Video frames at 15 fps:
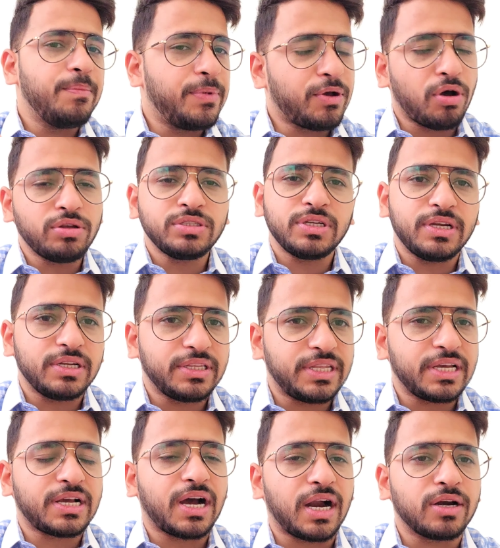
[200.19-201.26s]
because
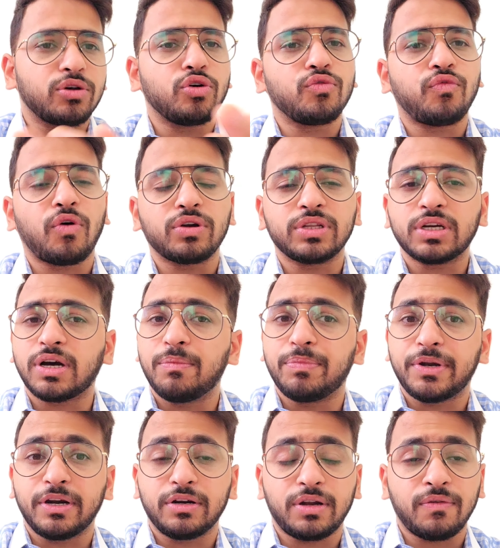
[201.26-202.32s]
they can't go for the
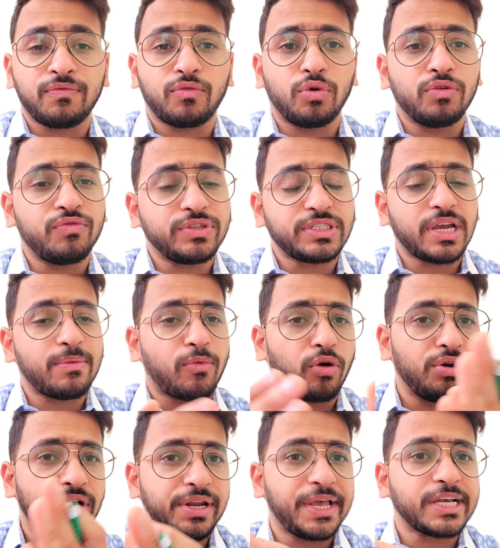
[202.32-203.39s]
contempt of court which I have
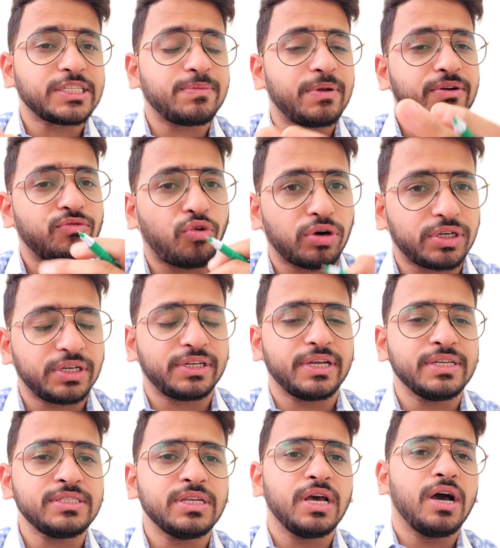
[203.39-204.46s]
already explained what it
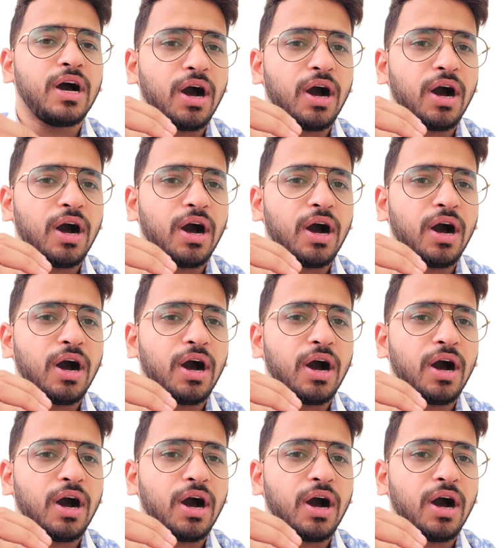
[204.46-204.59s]
is,